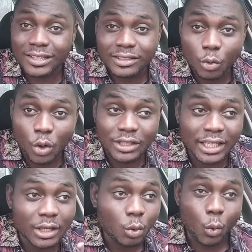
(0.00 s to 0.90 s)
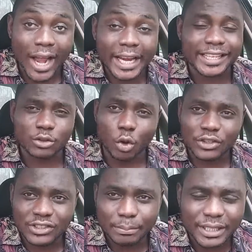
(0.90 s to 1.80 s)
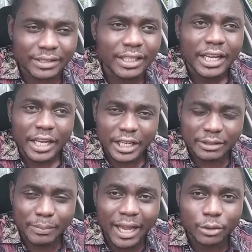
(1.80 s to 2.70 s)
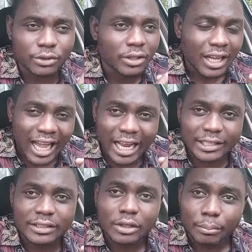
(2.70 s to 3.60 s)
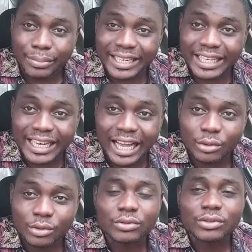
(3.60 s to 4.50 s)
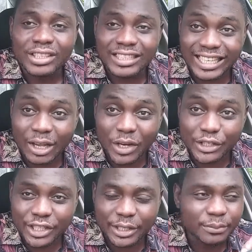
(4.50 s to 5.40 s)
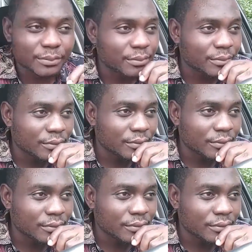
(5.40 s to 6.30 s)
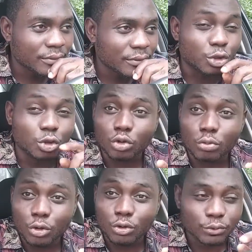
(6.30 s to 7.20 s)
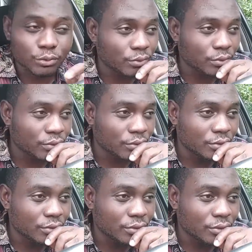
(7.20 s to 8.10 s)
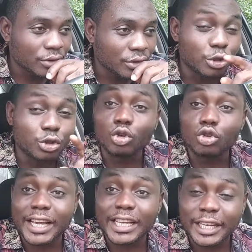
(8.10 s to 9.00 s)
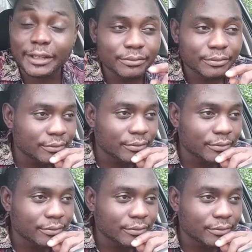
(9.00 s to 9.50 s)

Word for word: You are still wondering why he's unzipping his belt and bringing out his equipment. Isodumod, Isodumeje.